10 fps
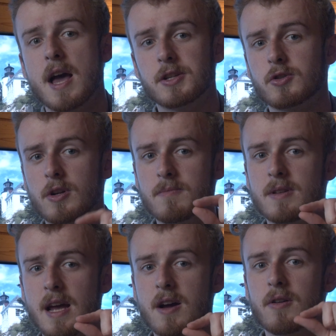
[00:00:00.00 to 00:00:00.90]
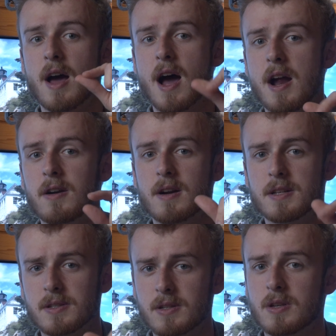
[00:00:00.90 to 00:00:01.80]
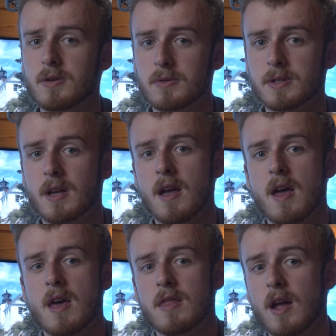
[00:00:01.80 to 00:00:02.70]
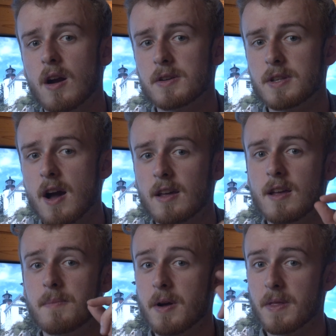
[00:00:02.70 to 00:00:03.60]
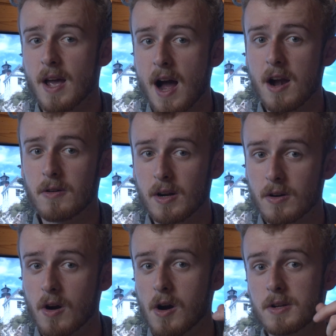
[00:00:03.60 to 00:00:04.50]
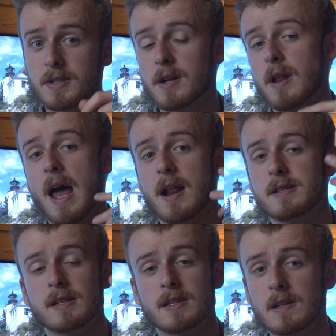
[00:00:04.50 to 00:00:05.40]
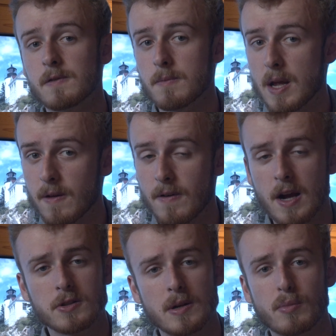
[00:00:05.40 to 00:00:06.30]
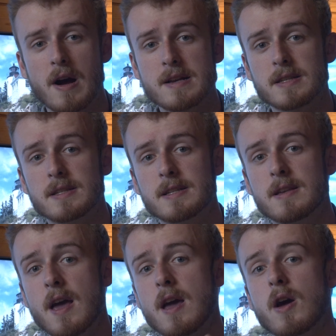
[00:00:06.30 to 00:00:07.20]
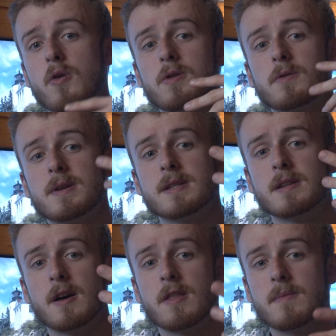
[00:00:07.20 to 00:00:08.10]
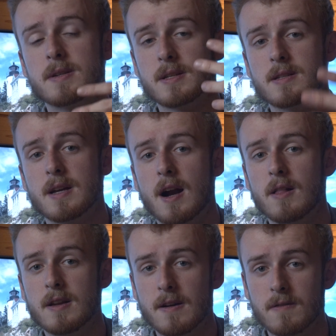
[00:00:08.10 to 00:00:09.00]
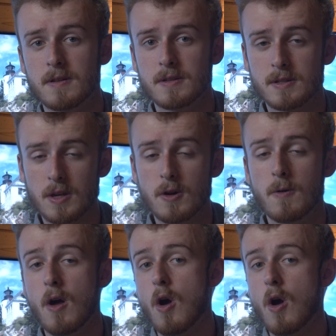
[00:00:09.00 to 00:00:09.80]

as trimmed down higher end S K Us. They are stocking up on the higher end cards that had successful manufacturing processes in order to resell them as an entirely different S K U.